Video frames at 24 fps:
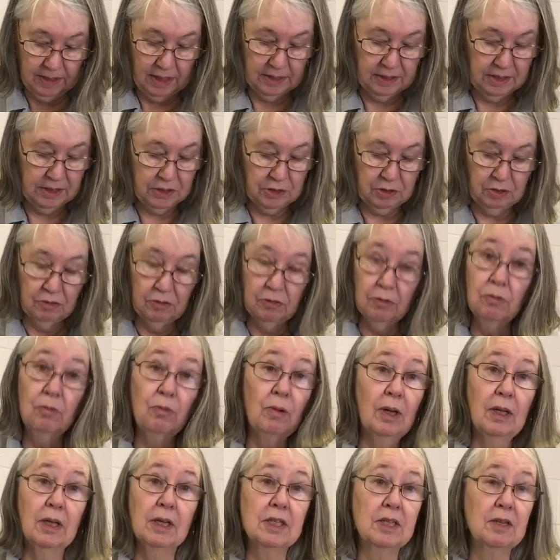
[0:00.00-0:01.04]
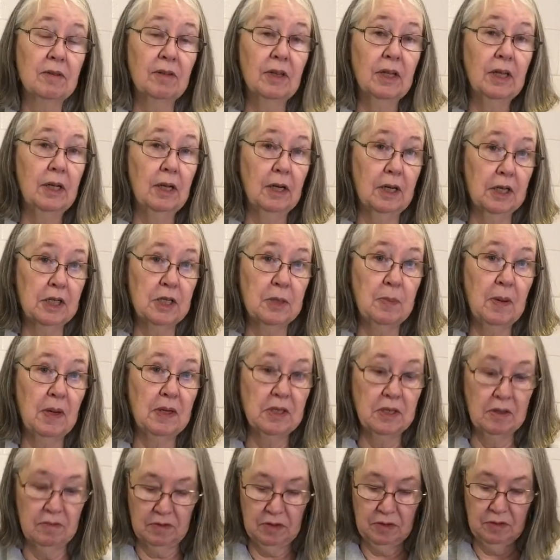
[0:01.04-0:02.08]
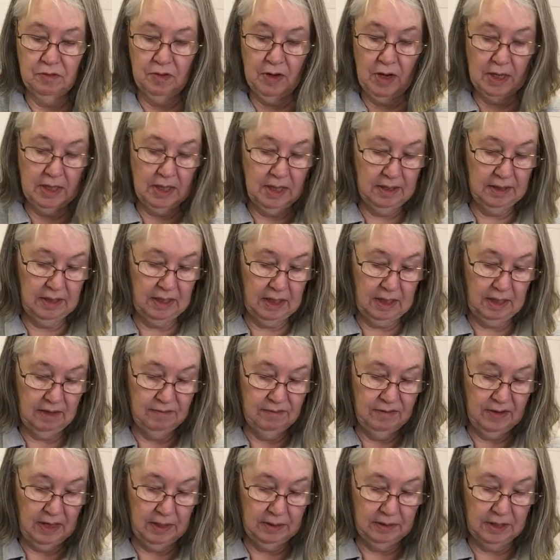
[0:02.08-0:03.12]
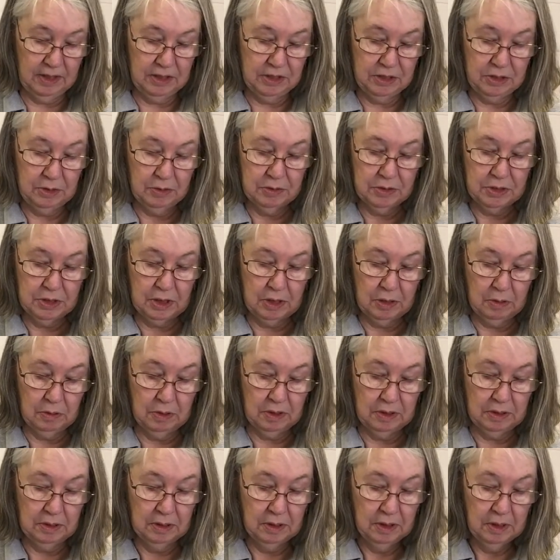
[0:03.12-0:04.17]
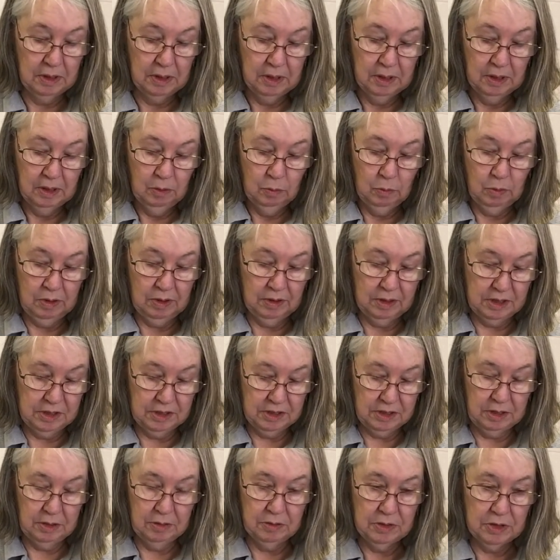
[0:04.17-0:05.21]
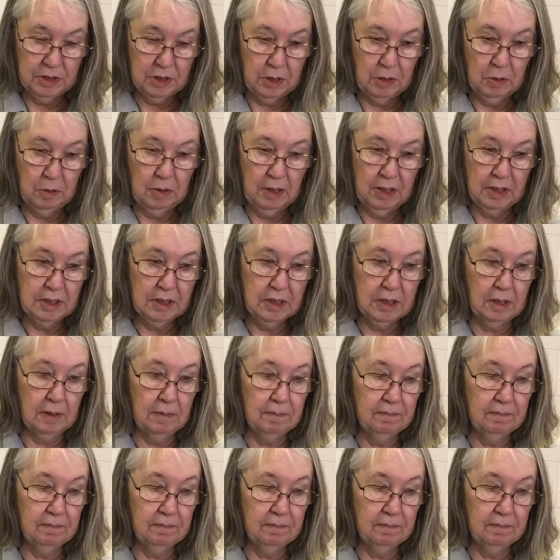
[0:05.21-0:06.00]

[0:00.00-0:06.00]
these are relatively inexpensive to find. I think I found these one of these years ago at